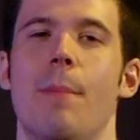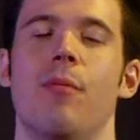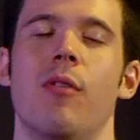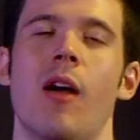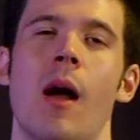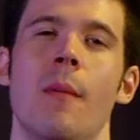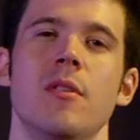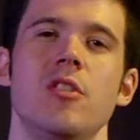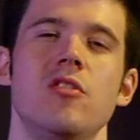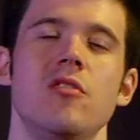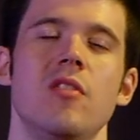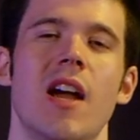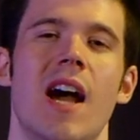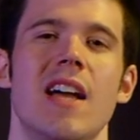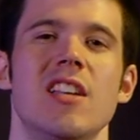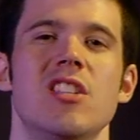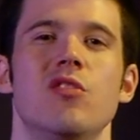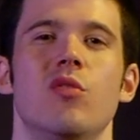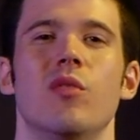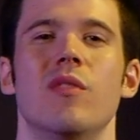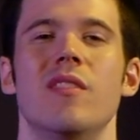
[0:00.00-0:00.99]
promise you
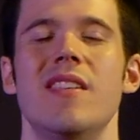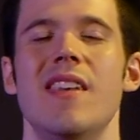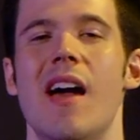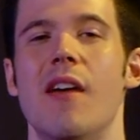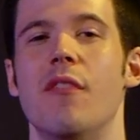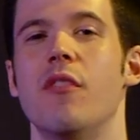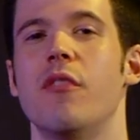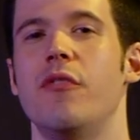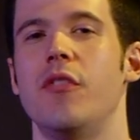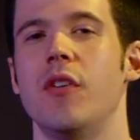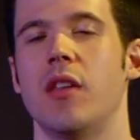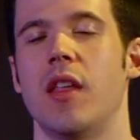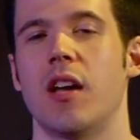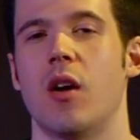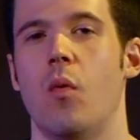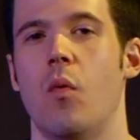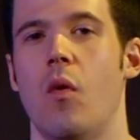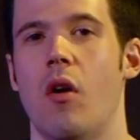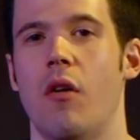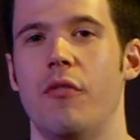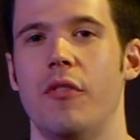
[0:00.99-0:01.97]
guys you'll never feel like
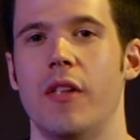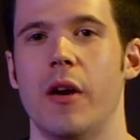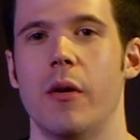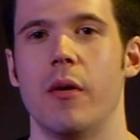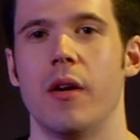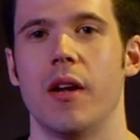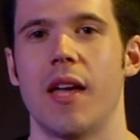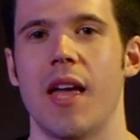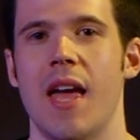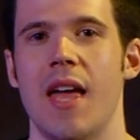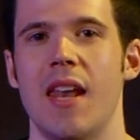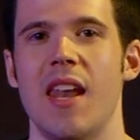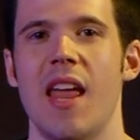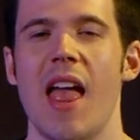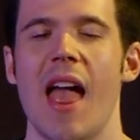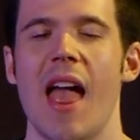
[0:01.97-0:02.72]
a wallflower again,